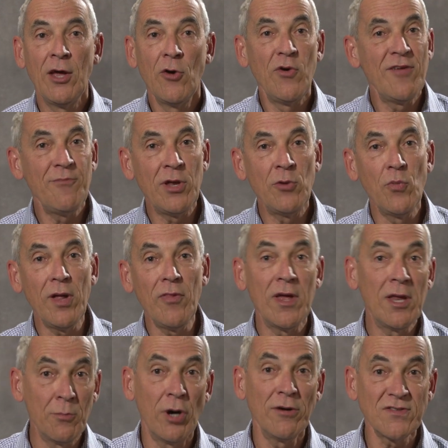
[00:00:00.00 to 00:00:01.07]
We've been
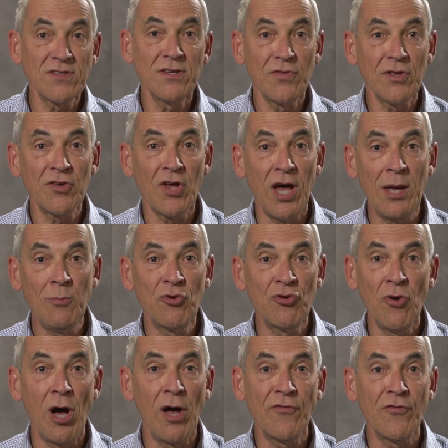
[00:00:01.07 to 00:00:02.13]
willing most of the time
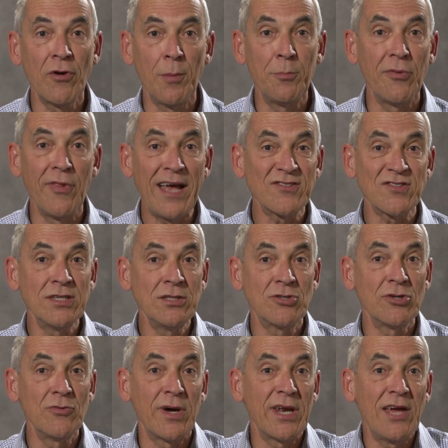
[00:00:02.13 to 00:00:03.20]
to offer a blessing
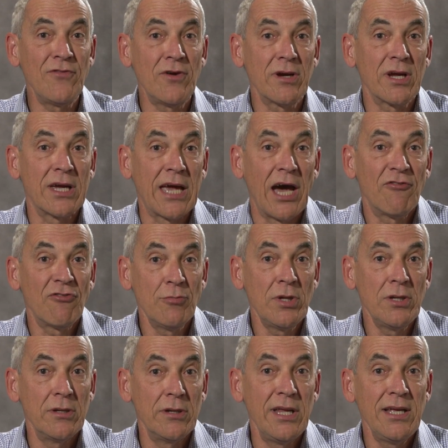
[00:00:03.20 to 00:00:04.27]
to whatever
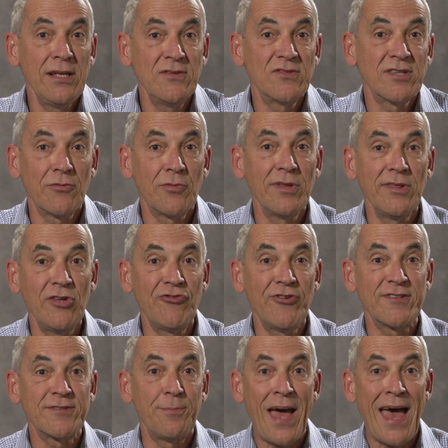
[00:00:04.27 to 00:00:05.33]
government needs a
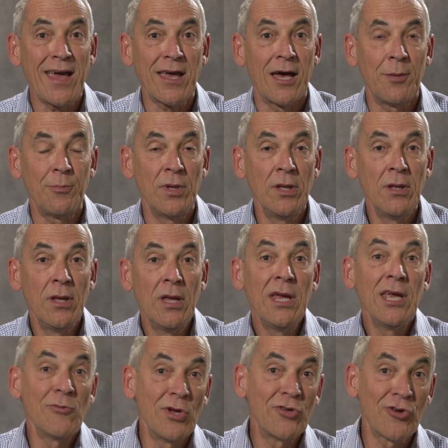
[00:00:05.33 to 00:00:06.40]
religious backup
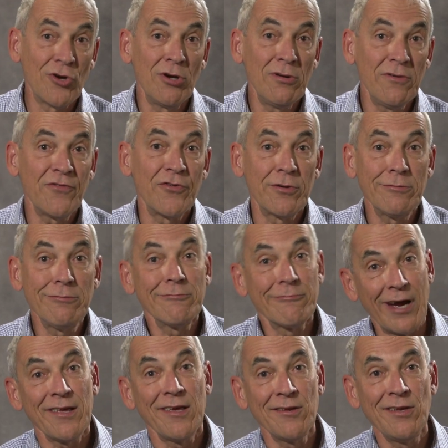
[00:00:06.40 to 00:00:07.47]
in return for
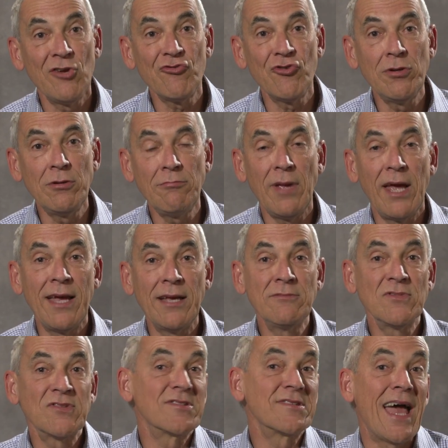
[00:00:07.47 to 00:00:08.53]
recognition
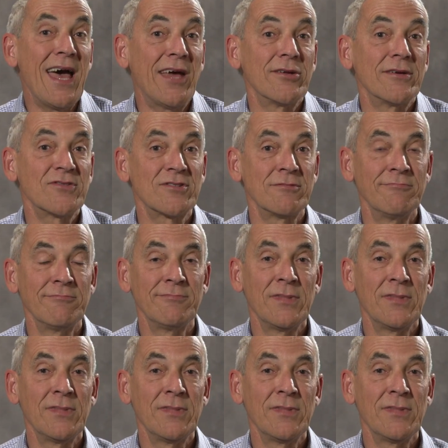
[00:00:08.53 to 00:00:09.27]
and status.